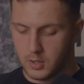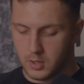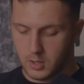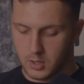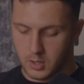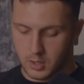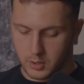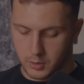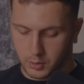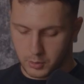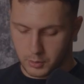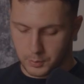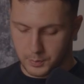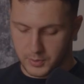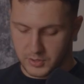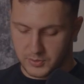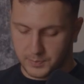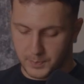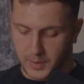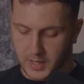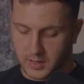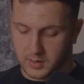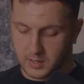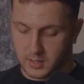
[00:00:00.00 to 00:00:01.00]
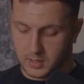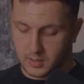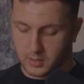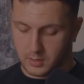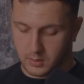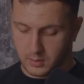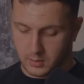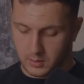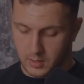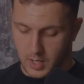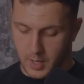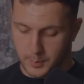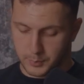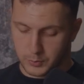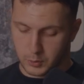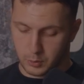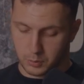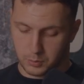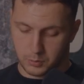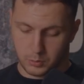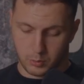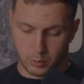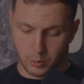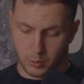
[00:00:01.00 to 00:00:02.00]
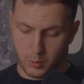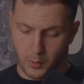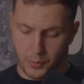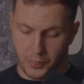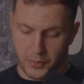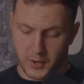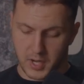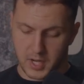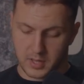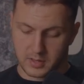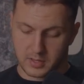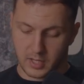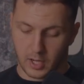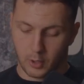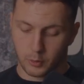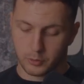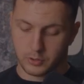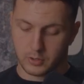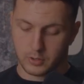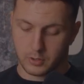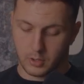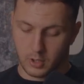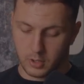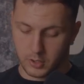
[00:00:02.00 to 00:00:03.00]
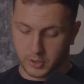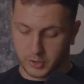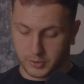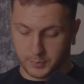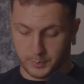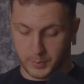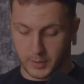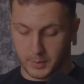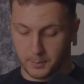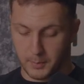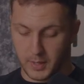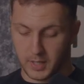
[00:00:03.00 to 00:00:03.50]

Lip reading: you could be spending up to $2,000 or $3,000 per